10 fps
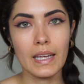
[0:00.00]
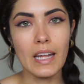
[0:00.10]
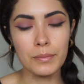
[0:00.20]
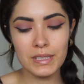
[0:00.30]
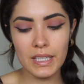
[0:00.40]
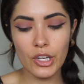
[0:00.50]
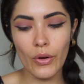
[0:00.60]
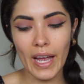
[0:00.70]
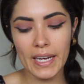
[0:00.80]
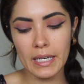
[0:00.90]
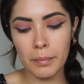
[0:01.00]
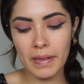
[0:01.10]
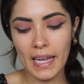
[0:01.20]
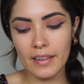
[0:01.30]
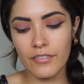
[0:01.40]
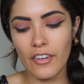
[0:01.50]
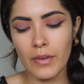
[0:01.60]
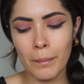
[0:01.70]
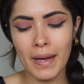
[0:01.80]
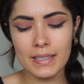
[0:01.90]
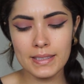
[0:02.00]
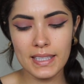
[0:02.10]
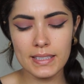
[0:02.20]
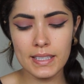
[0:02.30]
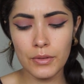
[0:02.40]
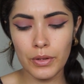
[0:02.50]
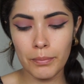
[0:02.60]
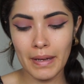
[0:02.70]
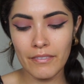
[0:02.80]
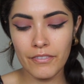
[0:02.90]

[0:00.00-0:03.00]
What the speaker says: Now I'm just gonna go ahead and apply the Velvet Matte Skin Tint with my